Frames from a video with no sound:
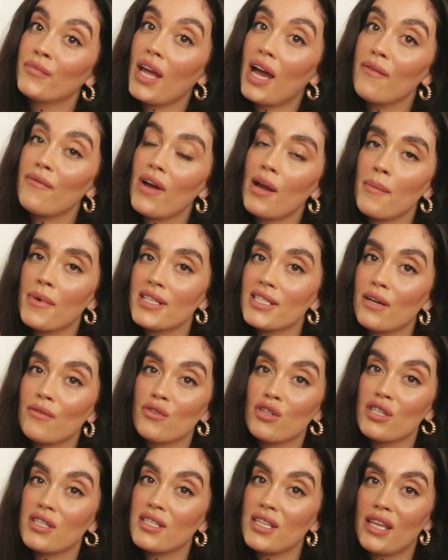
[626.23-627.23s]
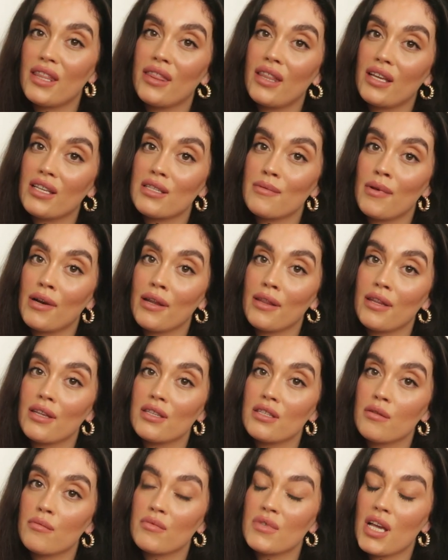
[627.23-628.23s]
I find myself just sitting there smelling
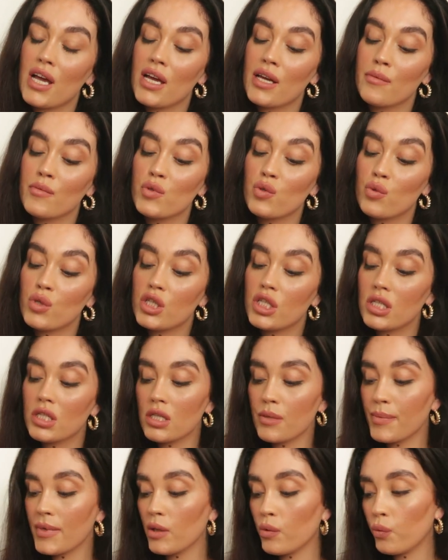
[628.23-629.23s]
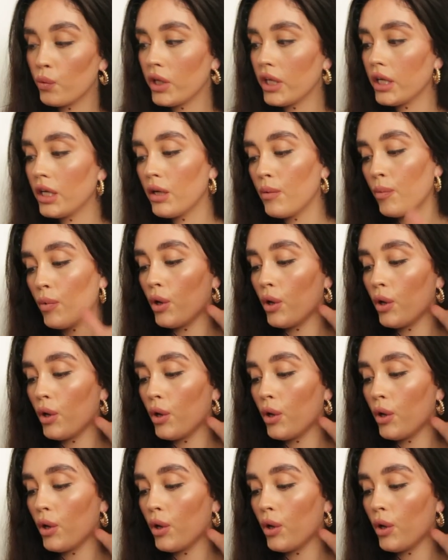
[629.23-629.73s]
this sometimes, which is a bit weird,